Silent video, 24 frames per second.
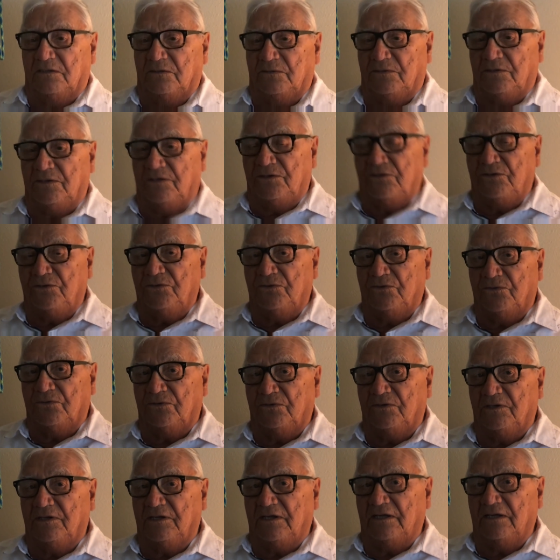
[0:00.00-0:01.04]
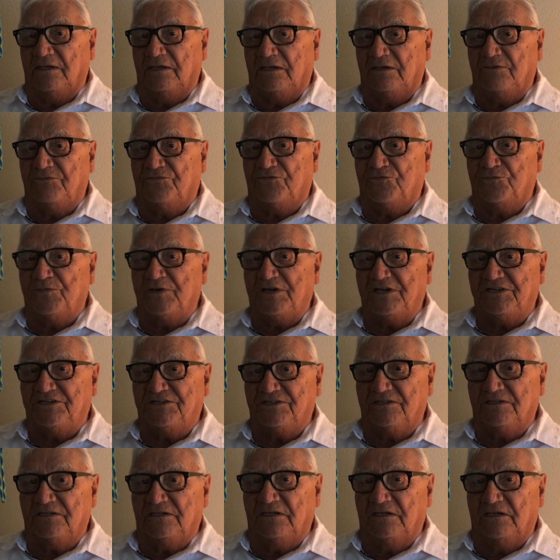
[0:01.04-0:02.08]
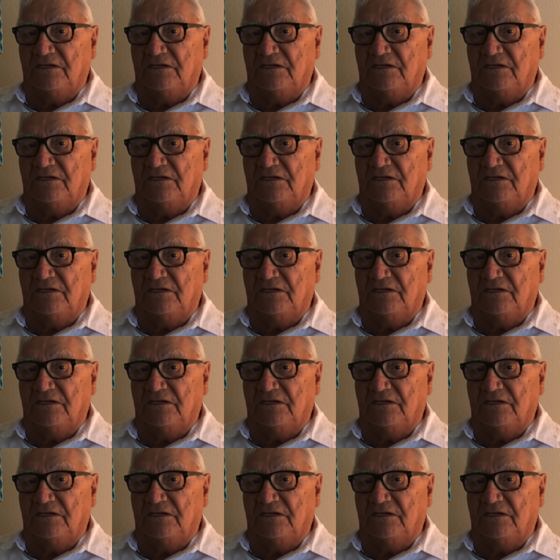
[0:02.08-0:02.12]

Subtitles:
Well, you know all the information.